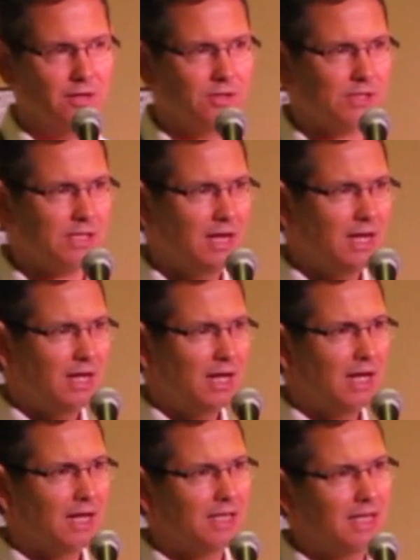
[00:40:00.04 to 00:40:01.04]
years,
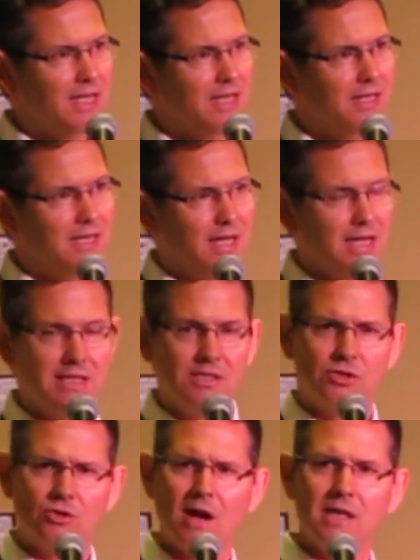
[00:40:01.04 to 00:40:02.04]
and then
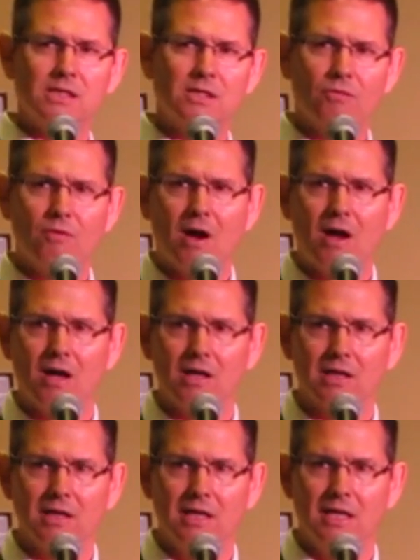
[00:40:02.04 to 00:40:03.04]
he strikes the
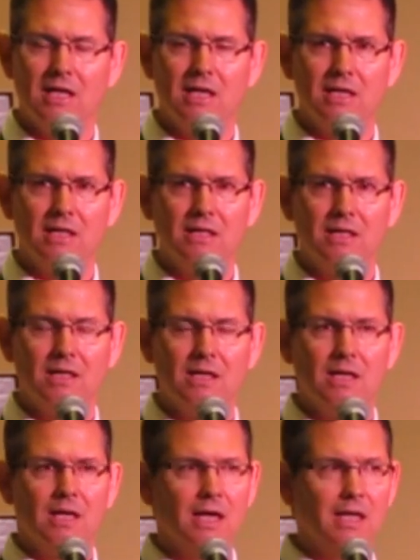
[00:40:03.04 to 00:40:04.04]
rock again,
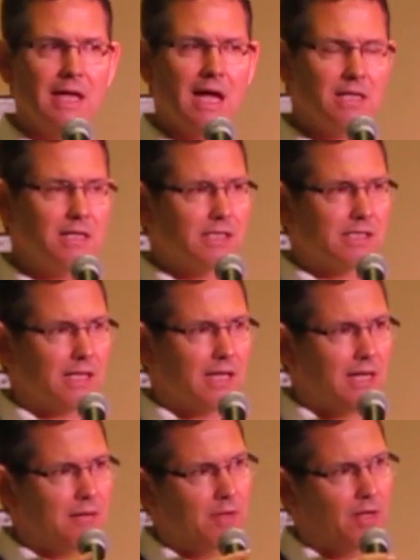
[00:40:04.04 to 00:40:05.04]
and God
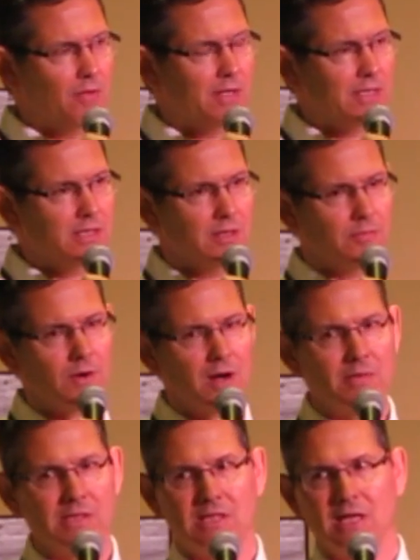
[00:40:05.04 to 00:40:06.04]
doesn't let him go into the
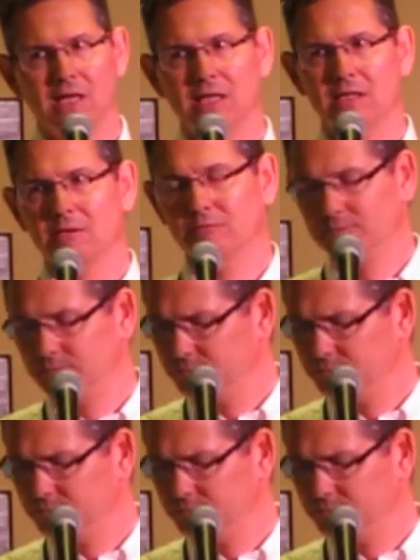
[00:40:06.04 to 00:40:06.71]
promised land.